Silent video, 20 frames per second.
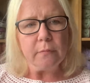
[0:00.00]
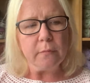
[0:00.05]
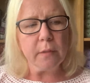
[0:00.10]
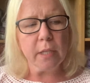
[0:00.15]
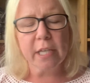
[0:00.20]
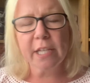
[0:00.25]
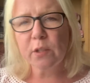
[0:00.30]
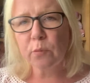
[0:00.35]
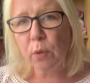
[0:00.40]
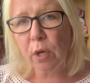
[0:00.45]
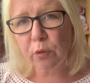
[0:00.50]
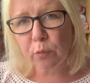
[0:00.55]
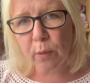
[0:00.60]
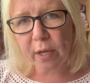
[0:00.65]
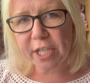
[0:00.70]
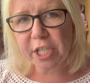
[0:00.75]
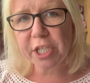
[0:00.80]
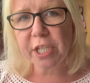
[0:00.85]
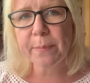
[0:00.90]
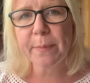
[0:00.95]
It's
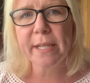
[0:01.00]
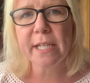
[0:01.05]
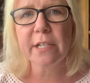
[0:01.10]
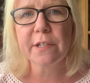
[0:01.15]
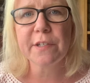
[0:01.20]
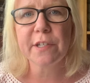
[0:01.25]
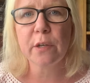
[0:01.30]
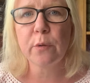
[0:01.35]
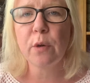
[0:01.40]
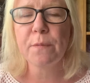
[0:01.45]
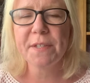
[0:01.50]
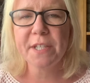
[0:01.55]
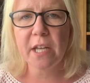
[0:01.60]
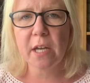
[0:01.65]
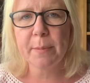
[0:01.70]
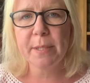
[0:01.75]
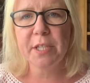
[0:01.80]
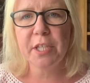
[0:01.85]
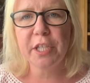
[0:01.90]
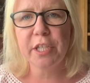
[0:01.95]
worldwide shipping, so obviously
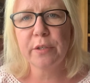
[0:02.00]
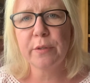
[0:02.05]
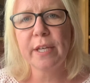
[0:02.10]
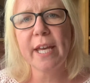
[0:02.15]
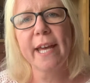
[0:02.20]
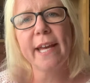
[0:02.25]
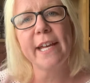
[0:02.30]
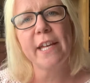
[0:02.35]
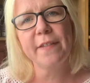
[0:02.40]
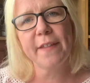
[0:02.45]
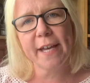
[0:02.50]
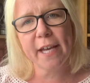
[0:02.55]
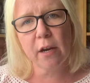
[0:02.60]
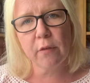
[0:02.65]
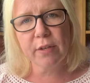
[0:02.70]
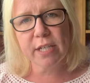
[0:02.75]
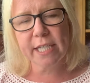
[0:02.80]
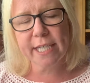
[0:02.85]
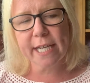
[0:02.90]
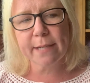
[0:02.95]
I'm in the UK, they are
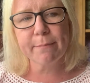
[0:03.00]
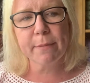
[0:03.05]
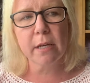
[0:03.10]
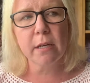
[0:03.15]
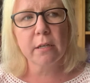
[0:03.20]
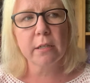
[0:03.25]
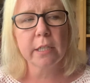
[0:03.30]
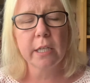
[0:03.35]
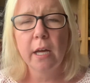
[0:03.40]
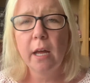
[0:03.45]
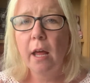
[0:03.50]
in Denmark.